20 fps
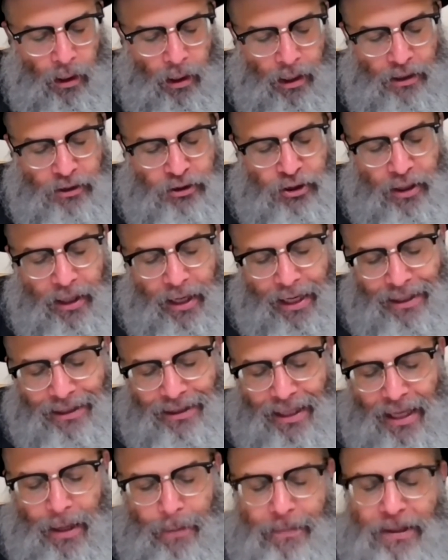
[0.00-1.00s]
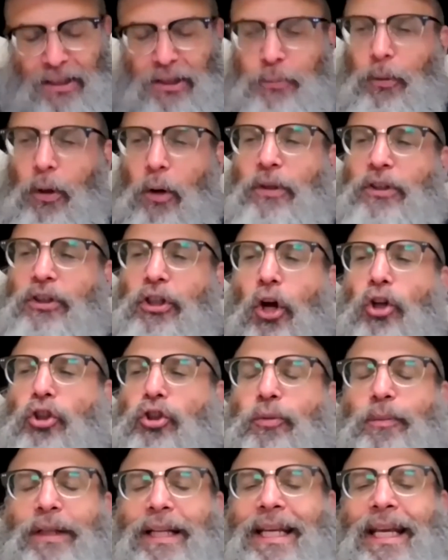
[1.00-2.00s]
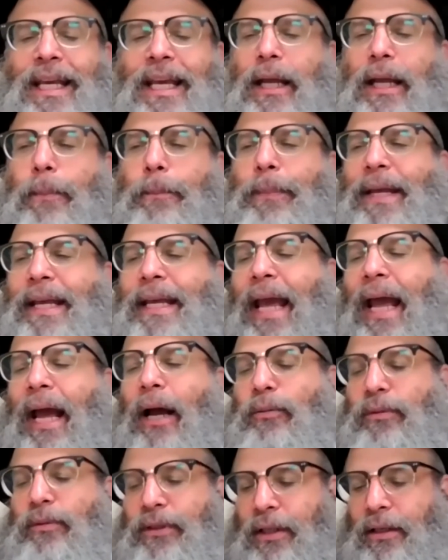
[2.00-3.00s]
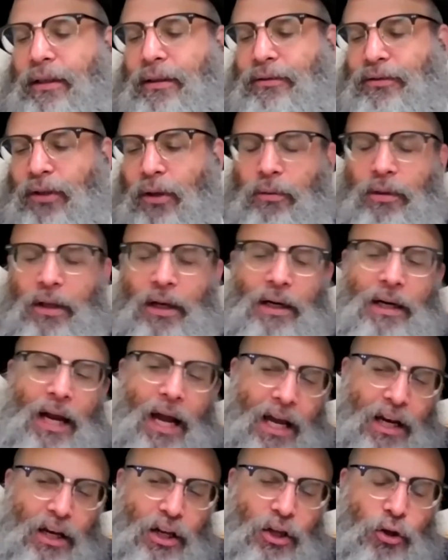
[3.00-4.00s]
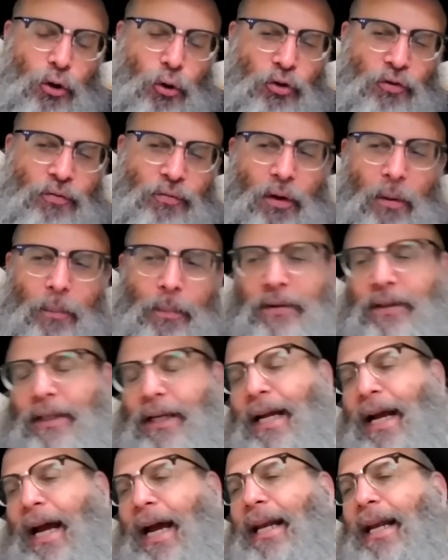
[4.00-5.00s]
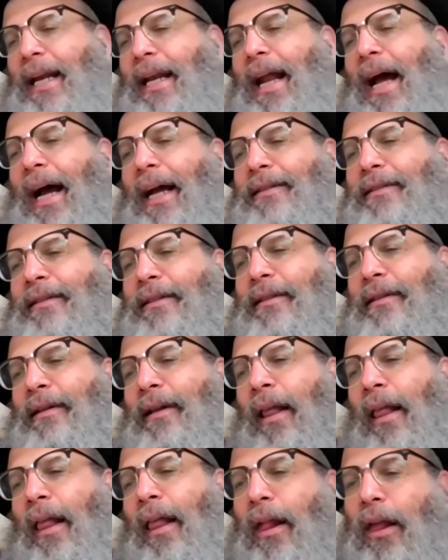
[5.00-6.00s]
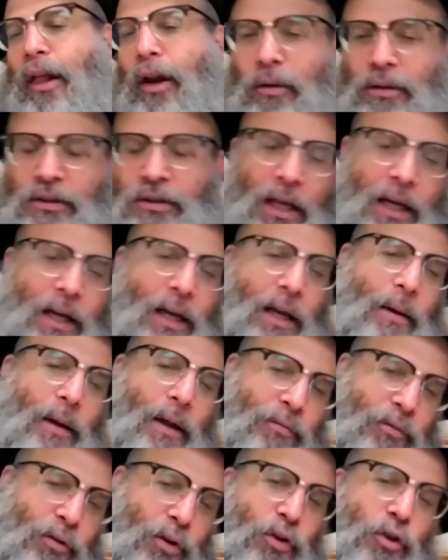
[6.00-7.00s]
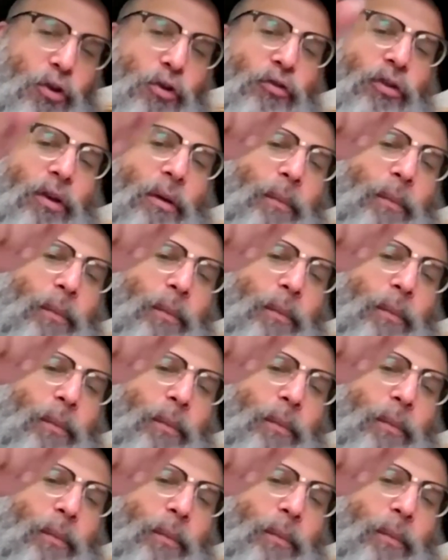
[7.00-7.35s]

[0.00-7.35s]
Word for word: Asher ein lehem misbar, which ultimately can't be counted. So they're kind of useful, but they're kind of not. You know, it's like uh, if you use,